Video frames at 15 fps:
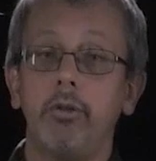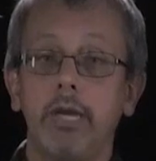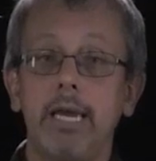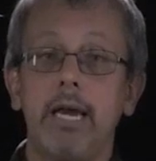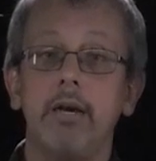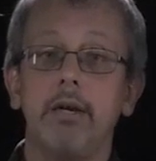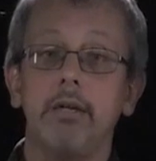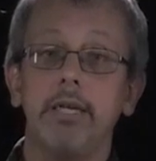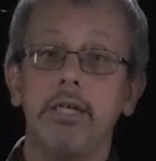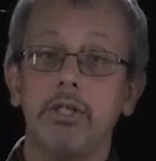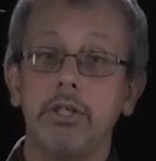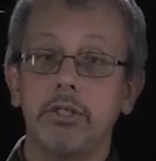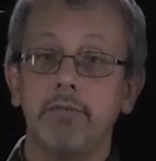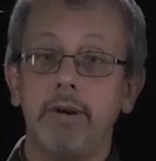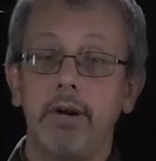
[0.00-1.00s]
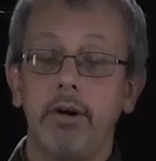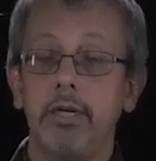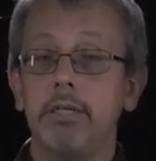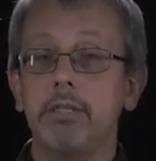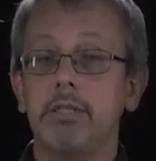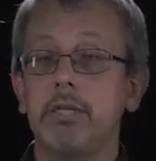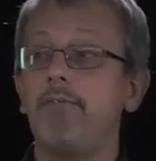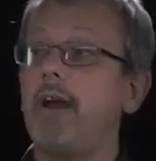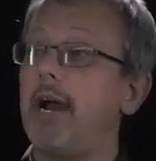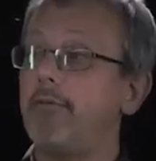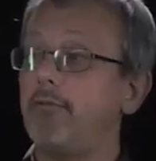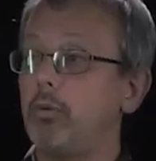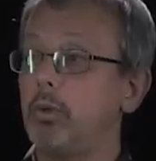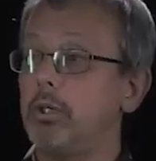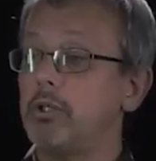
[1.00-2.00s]
calculations of area and stuff
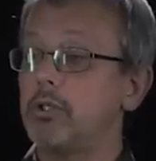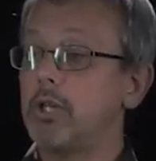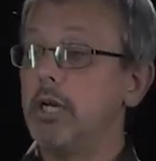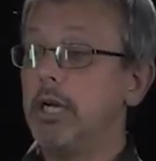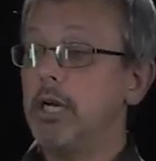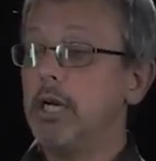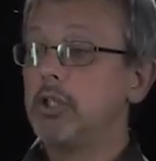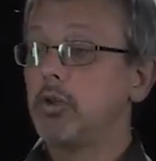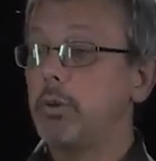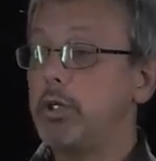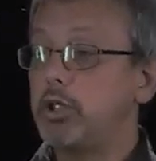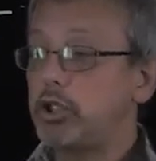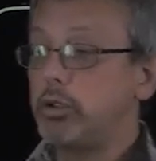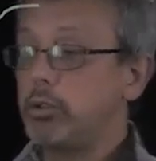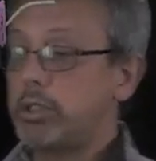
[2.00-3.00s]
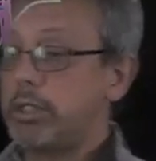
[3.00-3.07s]
afterwards. So we choose